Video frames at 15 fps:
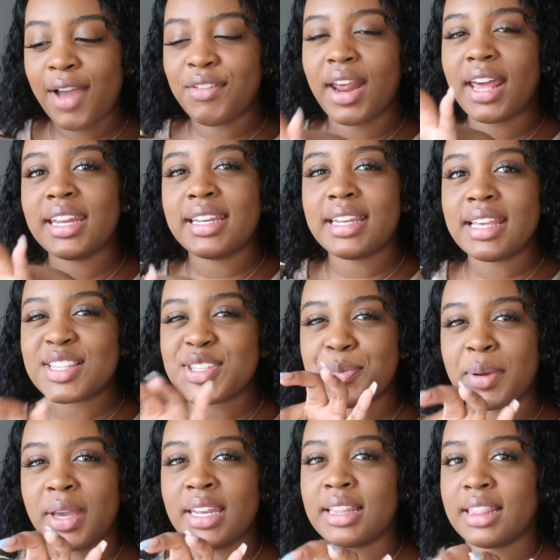I, haven't had a need
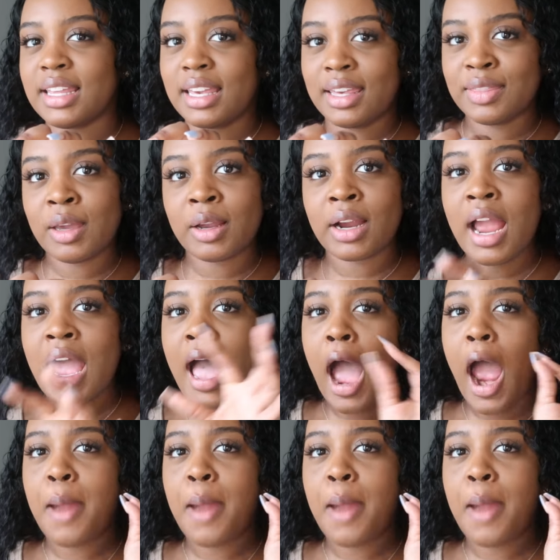to put anything in there